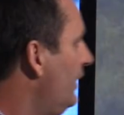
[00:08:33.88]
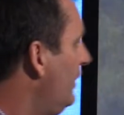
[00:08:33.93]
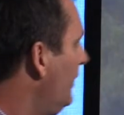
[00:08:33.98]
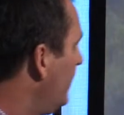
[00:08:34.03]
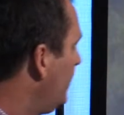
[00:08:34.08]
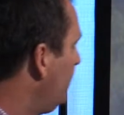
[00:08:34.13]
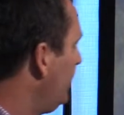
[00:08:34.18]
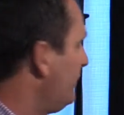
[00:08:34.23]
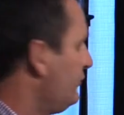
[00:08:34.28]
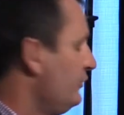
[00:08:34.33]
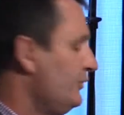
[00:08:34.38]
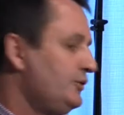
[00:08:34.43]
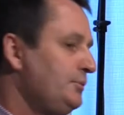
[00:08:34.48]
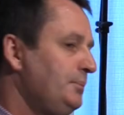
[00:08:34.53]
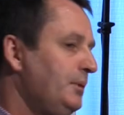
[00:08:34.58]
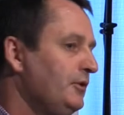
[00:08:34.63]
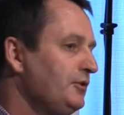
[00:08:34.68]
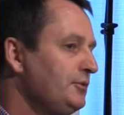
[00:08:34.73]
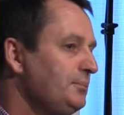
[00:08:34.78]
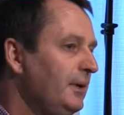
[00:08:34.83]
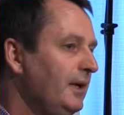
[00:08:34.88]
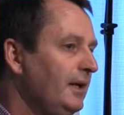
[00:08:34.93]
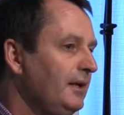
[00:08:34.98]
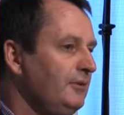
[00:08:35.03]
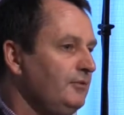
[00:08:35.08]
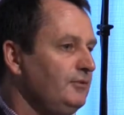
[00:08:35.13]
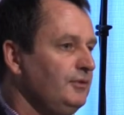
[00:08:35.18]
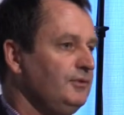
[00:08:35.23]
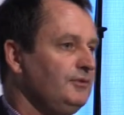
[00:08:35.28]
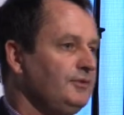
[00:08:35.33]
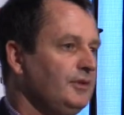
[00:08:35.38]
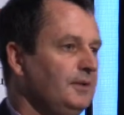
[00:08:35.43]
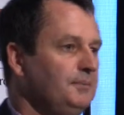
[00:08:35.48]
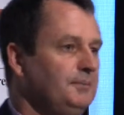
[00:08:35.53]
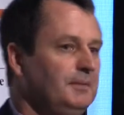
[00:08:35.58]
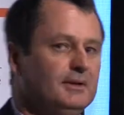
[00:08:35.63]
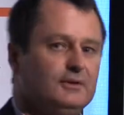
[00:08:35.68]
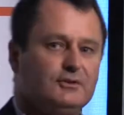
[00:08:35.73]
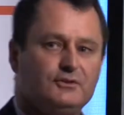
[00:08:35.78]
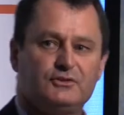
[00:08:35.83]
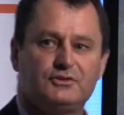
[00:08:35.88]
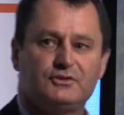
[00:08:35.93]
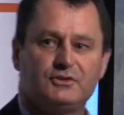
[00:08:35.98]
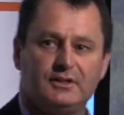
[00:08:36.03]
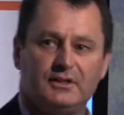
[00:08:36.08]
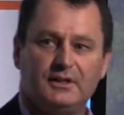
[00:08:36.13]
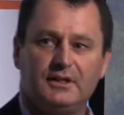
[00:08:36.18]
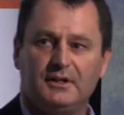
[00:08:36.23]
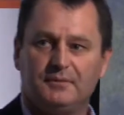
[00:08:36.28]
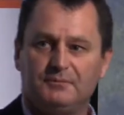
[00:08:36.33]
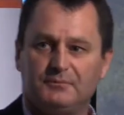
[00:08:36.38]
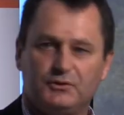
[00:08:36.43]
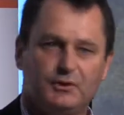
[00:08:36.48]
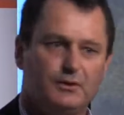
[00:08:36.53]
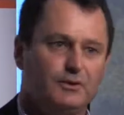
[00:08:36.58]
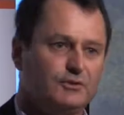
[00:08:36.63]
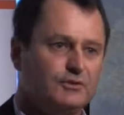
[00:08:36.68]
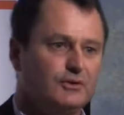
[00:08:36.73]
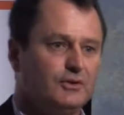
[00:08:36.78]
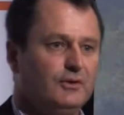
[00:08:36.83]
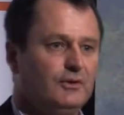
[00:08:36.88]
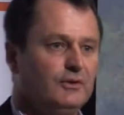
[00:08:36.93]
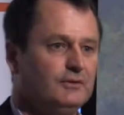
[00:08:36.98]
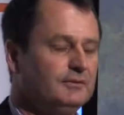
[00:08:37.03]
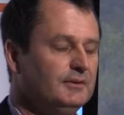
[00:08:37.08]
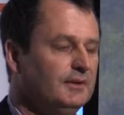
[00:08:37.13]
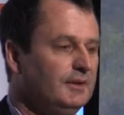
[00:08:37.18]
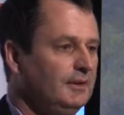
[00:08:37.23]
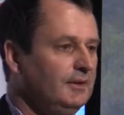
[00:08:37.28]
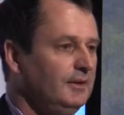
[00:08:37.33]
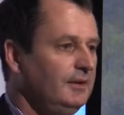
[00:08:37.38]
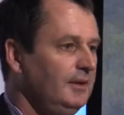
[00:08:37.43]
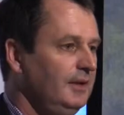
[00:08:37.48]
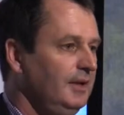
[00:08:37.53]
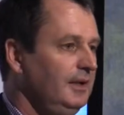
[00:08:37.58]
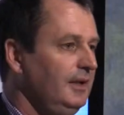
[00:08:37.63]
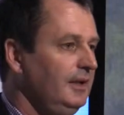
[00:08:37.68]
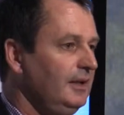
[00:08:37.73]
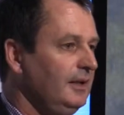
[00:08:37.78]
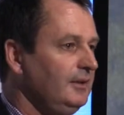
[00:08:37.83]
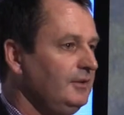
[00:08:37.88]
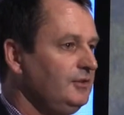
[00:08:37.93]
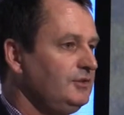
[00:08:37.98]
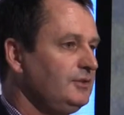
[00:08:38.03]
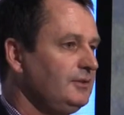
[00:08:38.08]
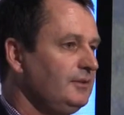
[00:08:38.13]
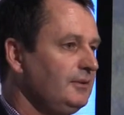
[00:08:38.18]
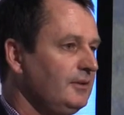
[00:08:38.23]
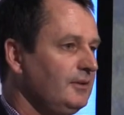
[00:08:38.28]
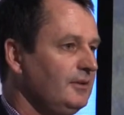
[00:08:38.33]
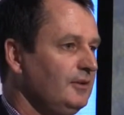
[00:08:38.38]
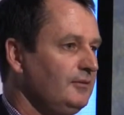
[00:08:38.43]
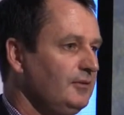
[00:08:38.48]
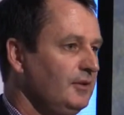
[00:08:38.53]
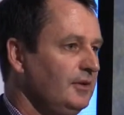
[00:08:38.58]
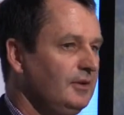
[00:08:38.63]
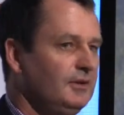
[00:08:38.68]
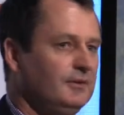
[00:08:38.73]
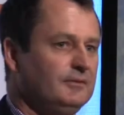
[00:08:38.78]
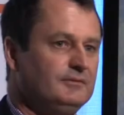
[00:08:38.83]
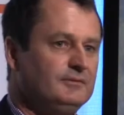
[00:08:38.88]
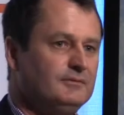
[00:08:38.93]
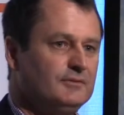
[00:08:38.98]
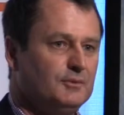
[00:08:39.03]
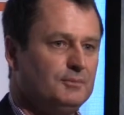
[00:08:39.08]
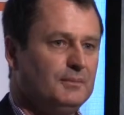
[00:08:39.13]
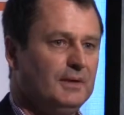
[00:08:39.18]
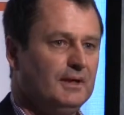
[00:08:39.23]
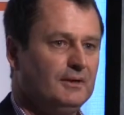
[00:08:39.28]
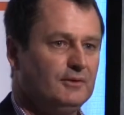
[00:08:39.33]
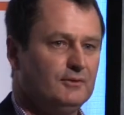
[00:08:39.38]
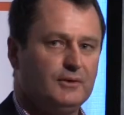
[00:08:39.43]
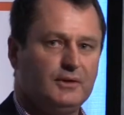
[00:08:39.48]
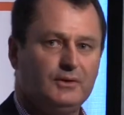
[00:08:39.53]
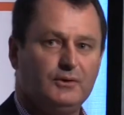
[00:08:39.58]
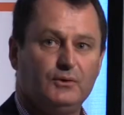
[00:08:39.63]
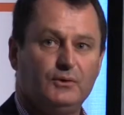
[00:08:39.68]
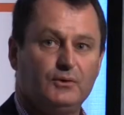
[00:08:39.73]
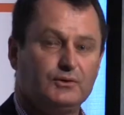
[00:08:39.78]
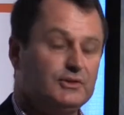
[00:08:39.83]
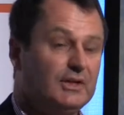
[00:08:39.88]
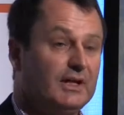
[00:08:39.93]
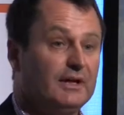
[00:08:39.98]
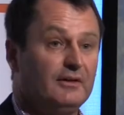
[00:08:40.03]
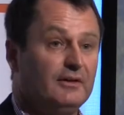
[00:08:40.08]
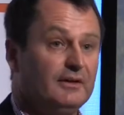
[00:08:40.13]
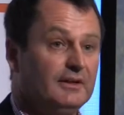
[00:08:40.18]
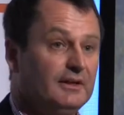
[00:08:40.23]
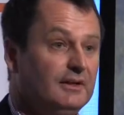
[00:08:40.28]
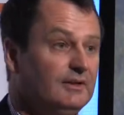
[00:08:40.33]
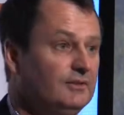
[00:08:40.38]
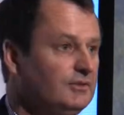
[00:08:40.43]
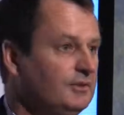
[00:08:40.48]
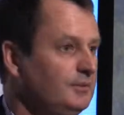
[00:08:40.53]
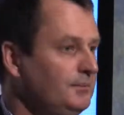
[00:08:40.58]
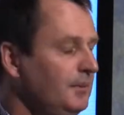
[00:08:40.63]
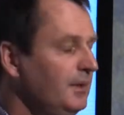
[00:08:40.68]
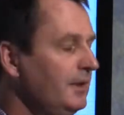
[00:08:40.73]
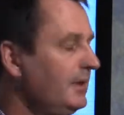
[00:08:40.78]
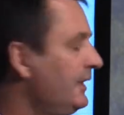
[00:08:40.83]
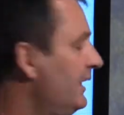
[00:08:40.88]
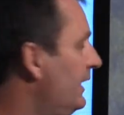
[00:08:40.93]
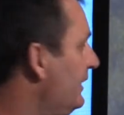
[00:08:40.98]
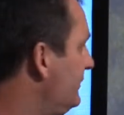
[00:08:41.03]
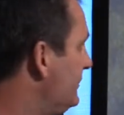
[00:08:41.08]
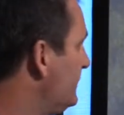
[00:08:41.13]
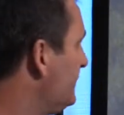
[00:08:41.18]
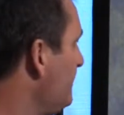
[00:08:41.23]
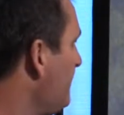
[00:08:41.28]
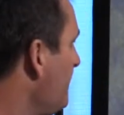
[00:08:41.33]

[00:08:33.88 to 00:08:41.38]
I can have a response back in 15 minutes, so it's gone in English, converted to Mandarin or Shanghainese in my case.